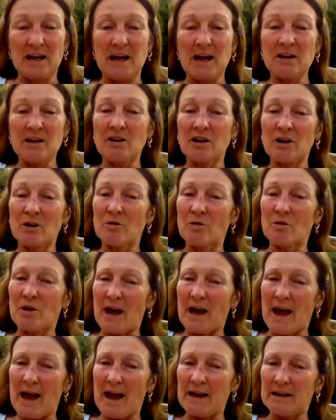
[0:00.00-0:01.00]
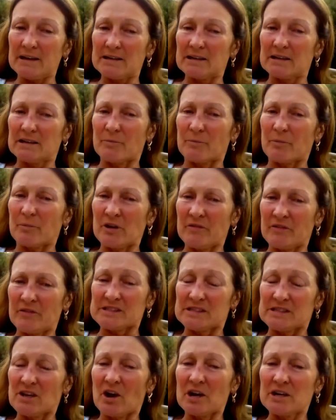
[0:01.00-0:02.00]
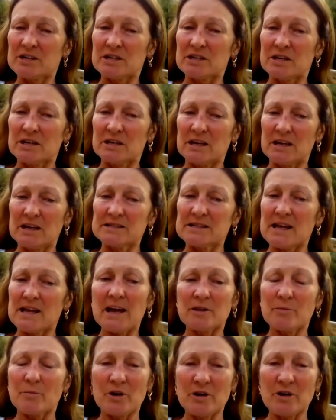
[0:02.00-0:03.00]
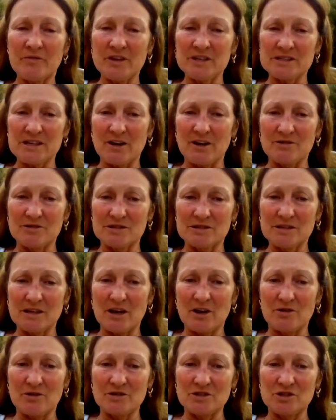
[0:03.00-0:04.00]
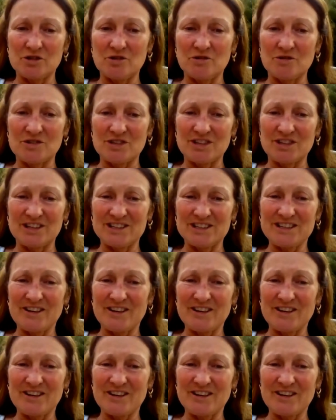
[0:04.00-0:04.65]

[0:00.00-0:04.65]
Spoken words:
Now you've got to look at the previous 19 years, how the previous owners used it.